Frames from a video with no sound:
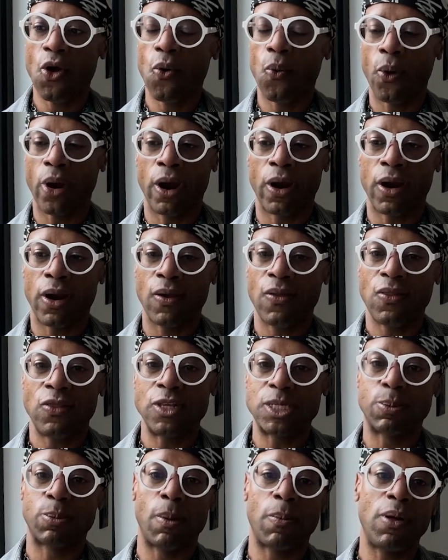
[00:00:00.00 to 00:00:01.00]
where
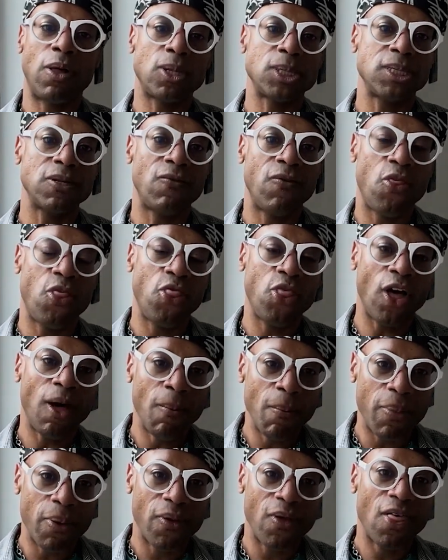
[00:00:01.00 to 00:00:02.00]
this propulsive
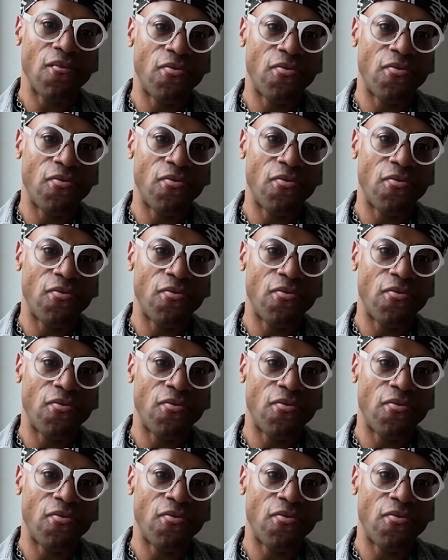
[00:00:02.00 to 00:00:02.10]
thump,